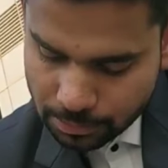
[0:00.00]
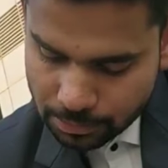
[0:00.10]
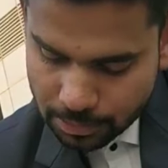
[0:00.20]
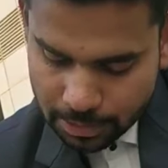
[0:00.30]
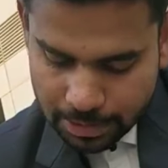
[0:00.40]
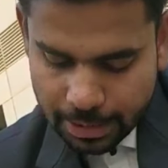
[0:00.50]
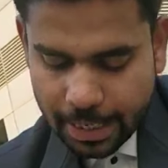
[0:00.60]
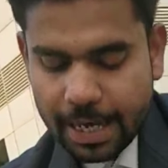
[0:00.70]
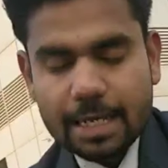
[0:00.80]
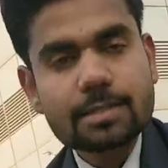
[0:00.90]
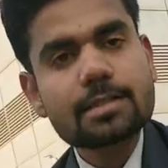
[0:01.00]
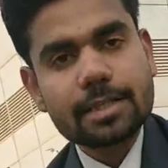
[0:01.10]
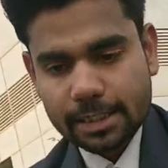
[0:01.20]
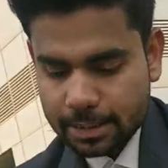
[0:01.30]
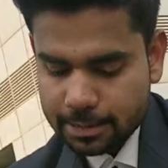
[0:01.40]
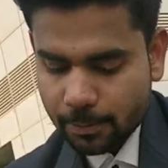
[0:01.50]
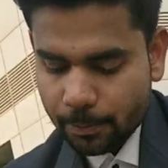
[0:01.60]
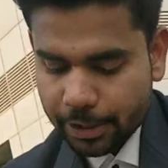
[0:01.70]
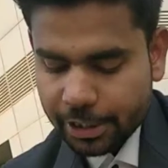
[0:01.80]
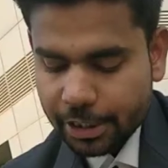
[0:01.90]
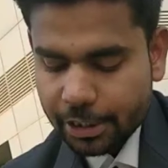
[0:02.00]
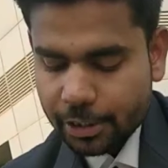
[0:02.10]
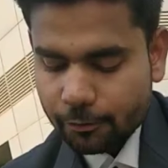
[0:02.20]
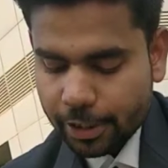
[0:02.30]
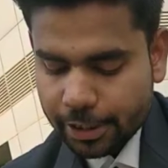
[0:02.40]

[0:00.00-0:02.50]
As it is the beginning inventory of the